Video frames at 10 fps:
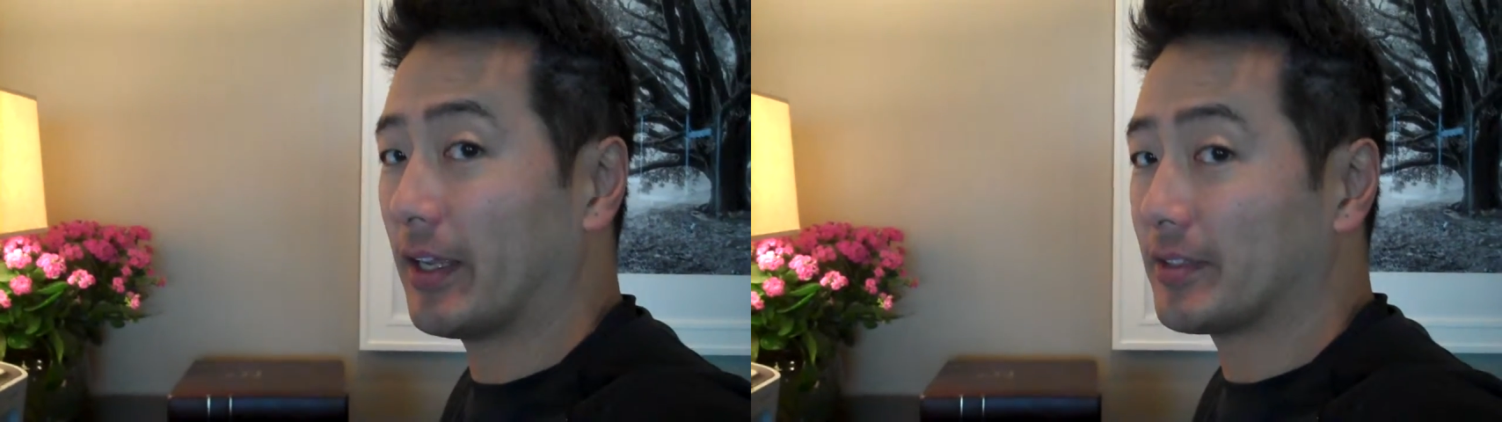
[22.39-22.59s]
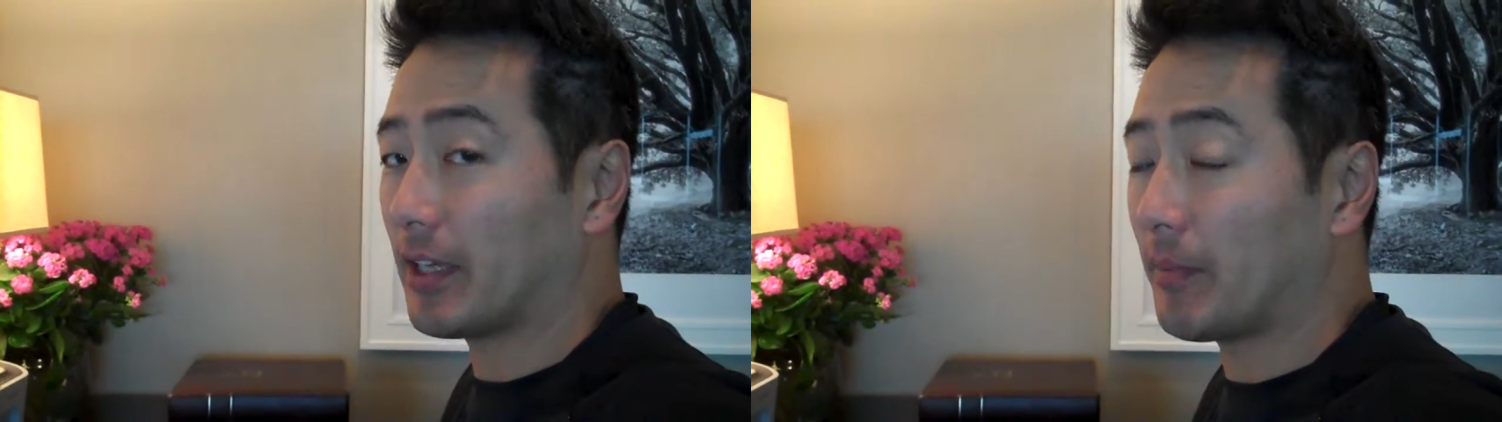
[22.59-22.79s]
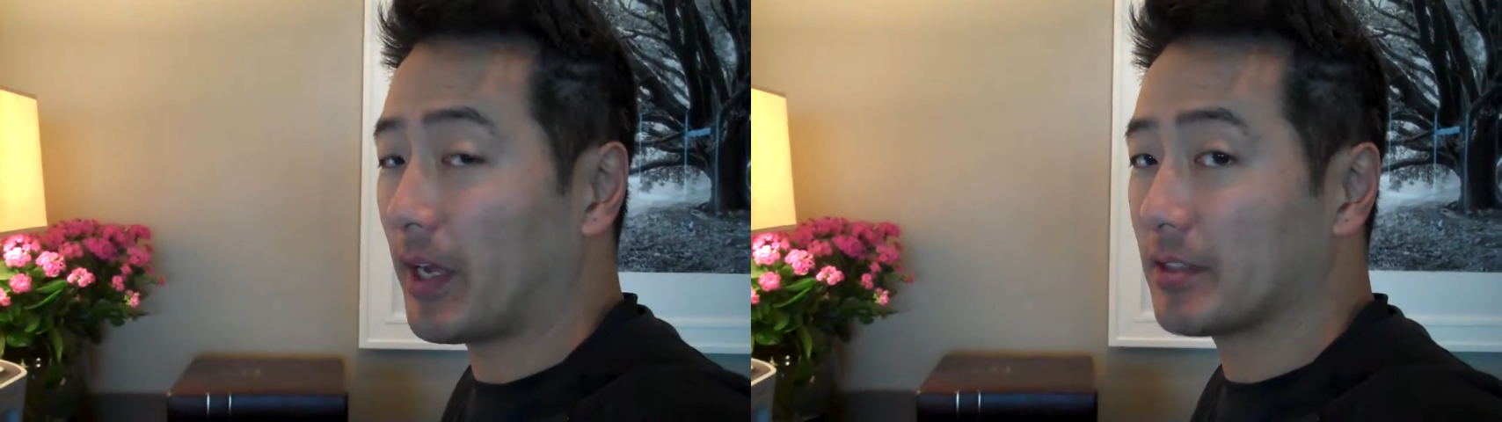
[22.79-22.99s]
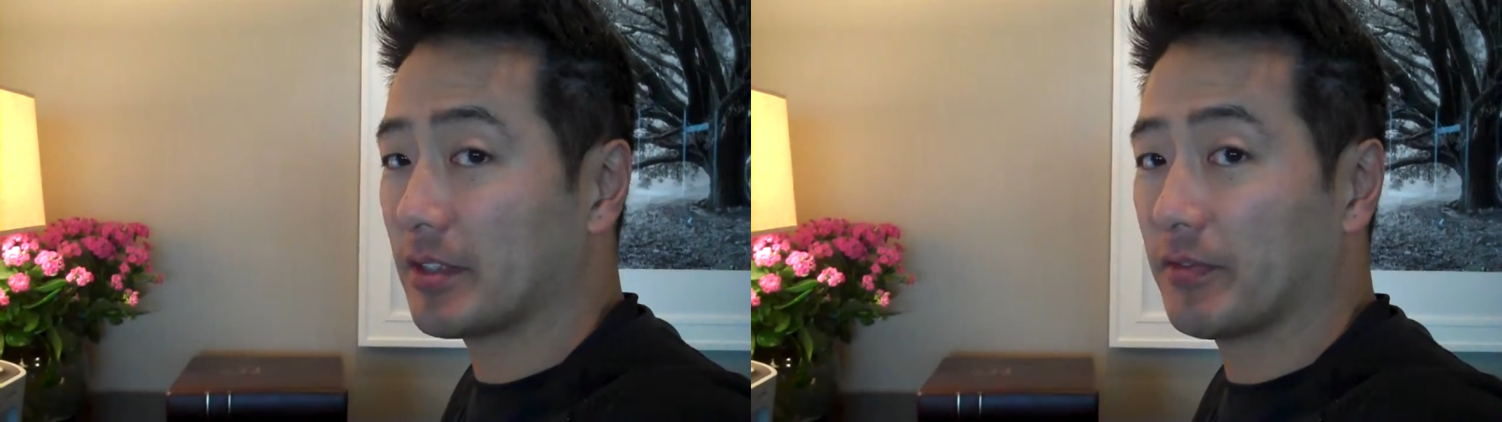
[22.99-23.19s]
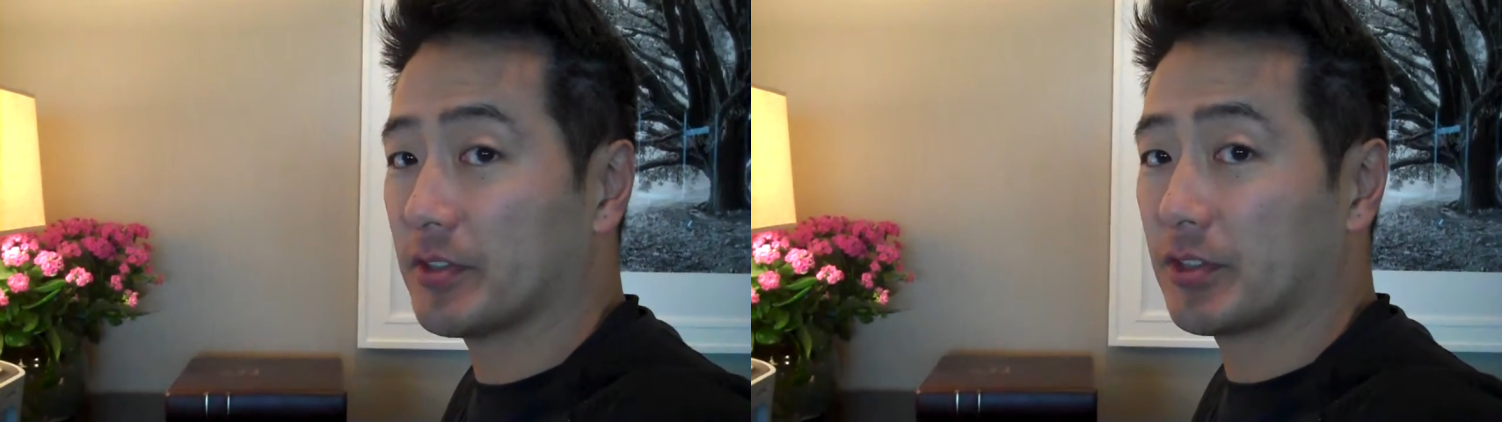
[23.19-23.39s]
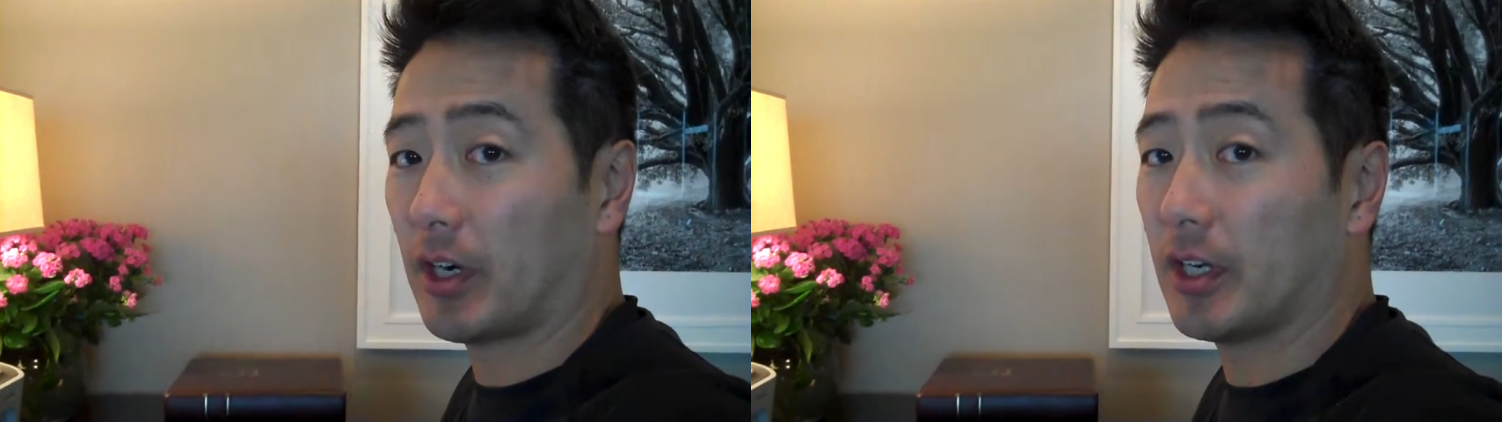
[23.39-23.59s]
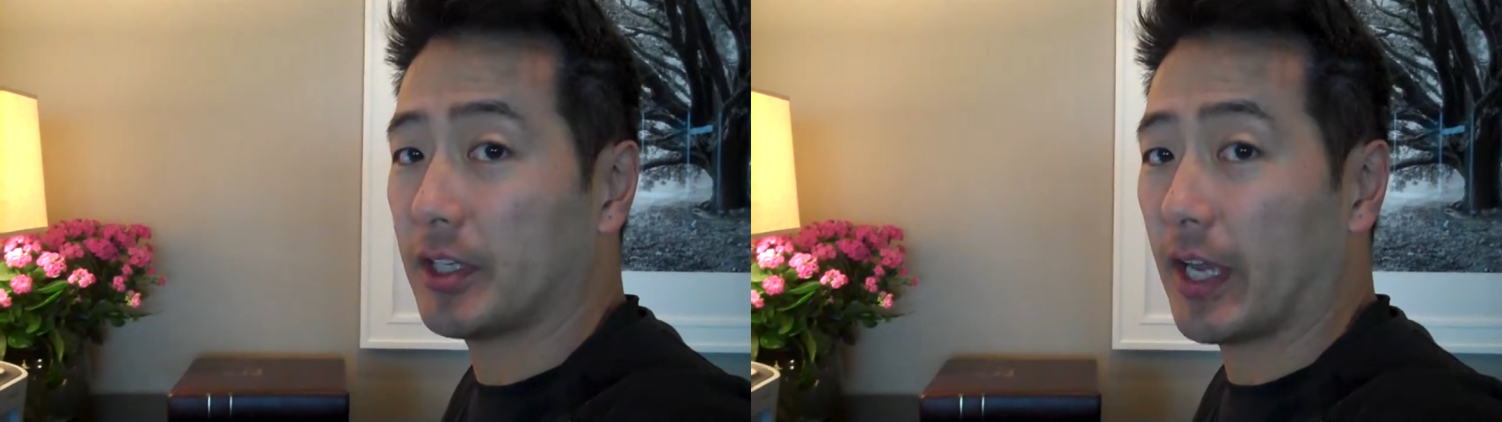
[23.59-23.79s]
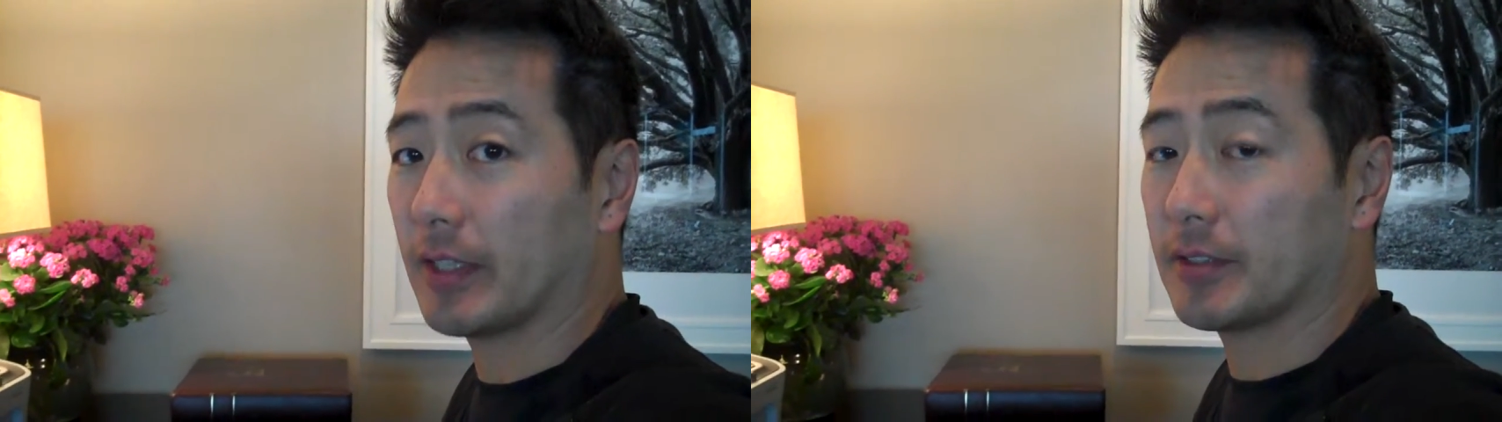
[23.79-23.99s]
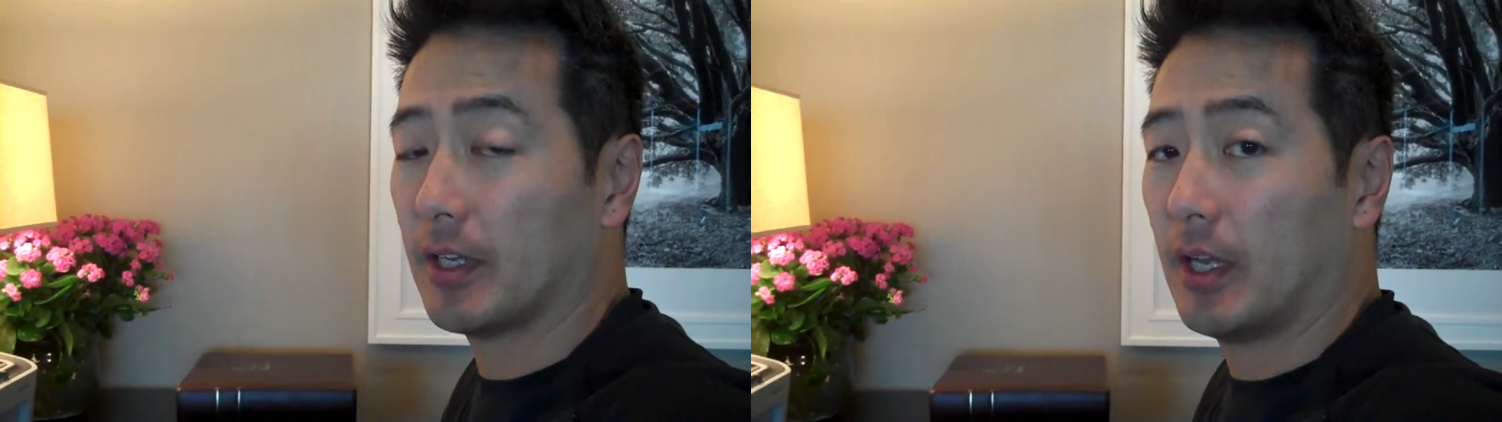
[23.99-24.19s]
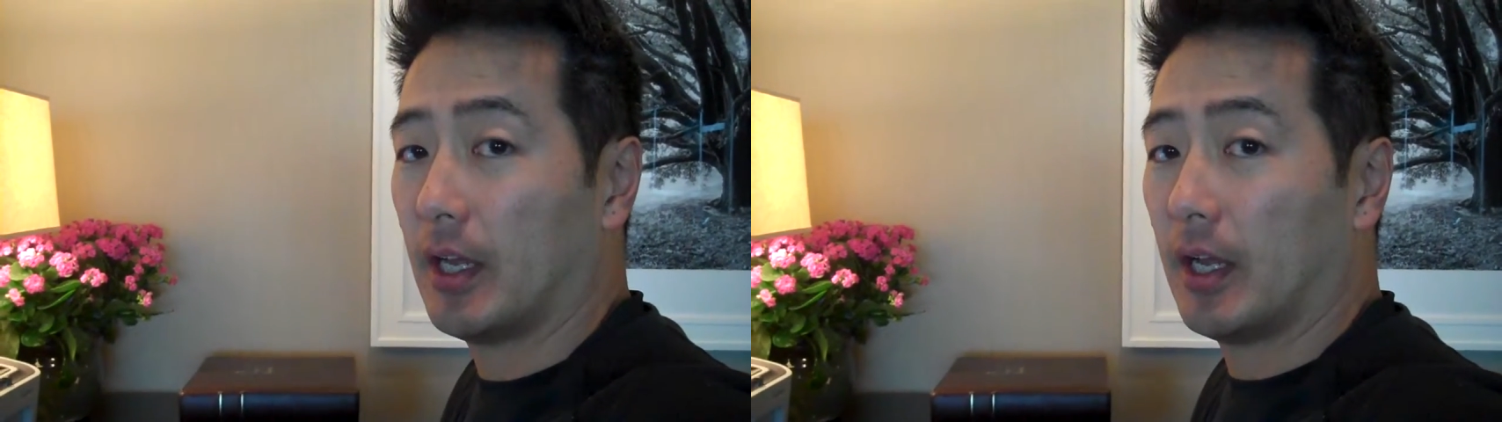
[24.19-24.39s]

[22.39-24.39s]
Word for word: And South by hasn't even started yet.